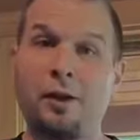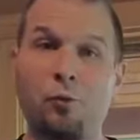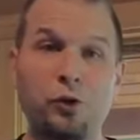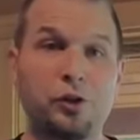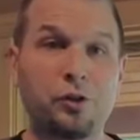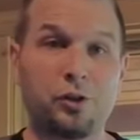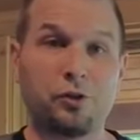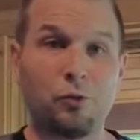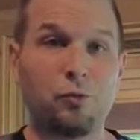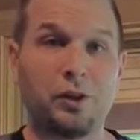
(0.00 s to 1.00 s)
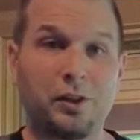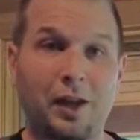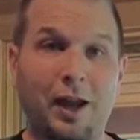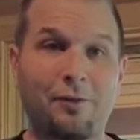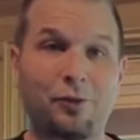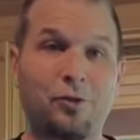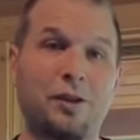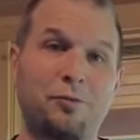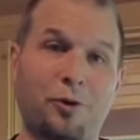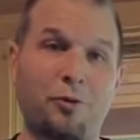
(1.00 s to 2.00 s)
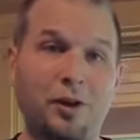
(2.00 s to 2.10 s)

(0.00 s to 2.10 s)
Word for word: And what are you going to do with it after they've grown